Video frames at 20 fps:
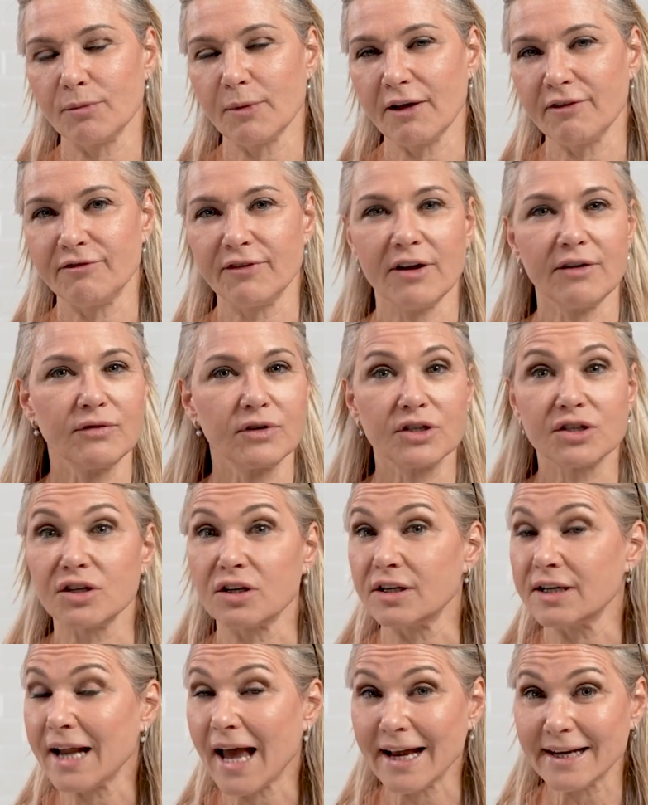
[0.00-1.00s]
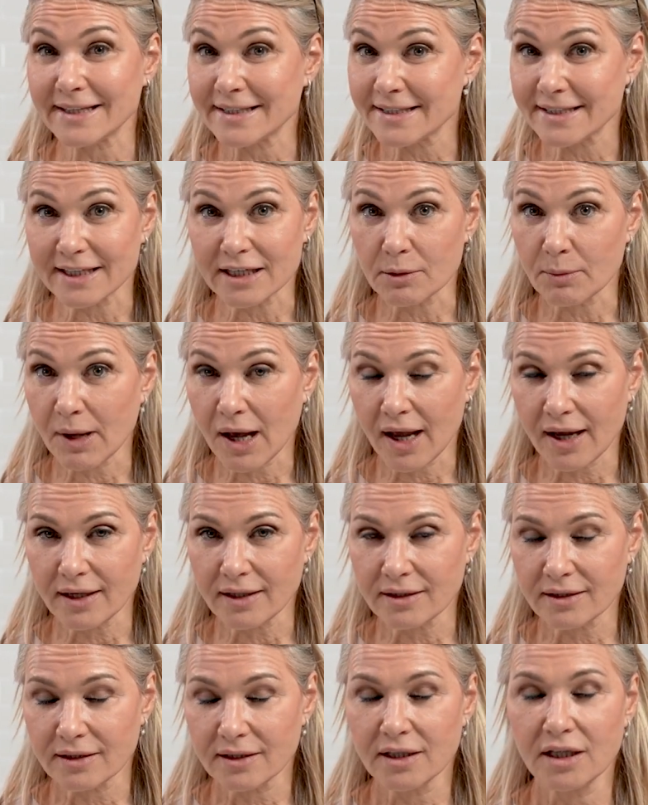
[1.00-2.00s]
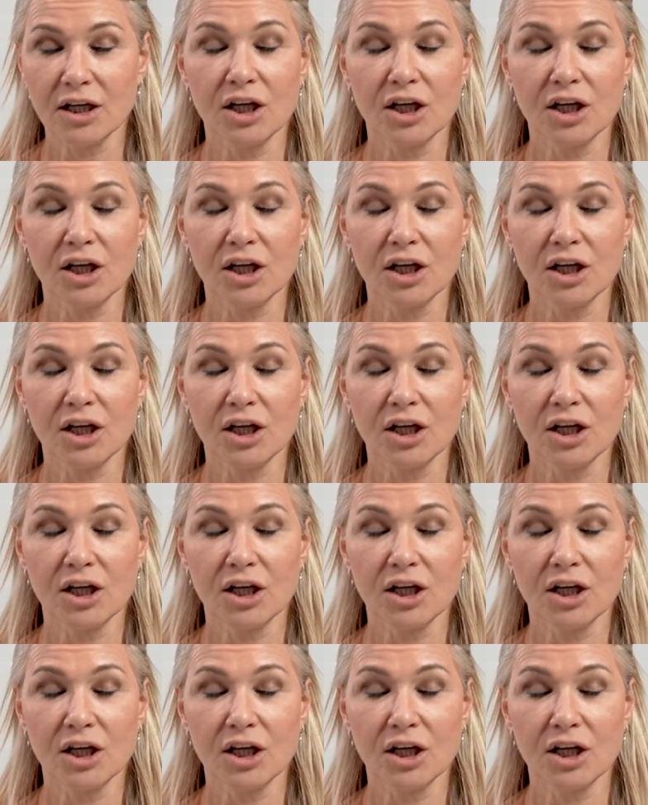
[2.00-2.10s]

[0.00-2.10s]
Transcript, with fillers: my favorites are niacinamide,